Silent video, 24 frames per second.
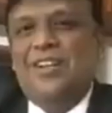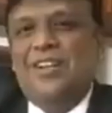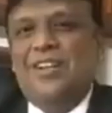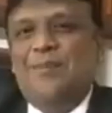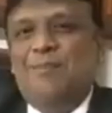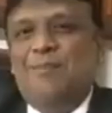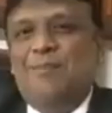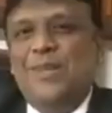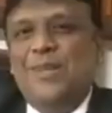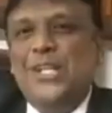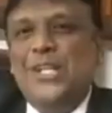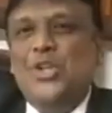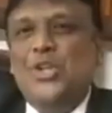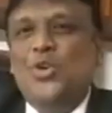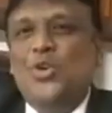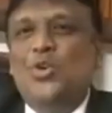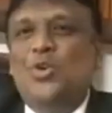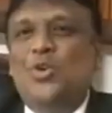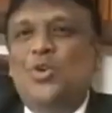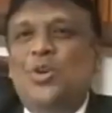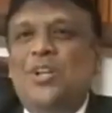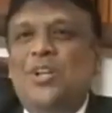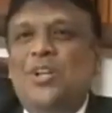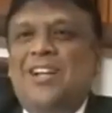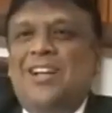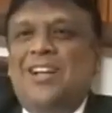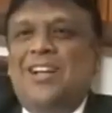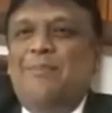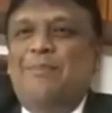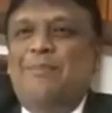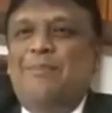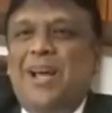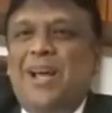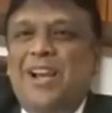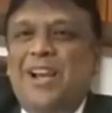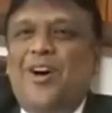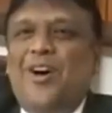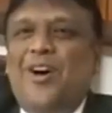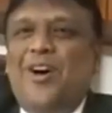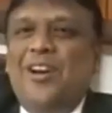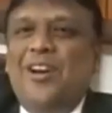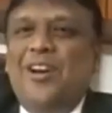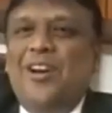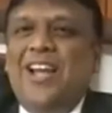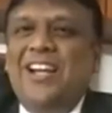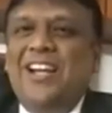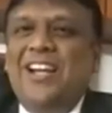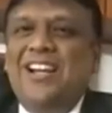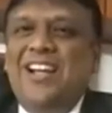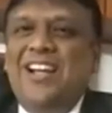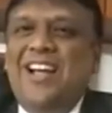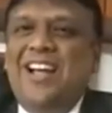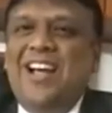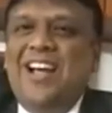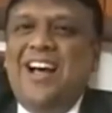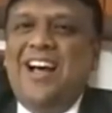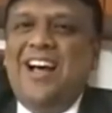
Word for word: meet you, Bala, online.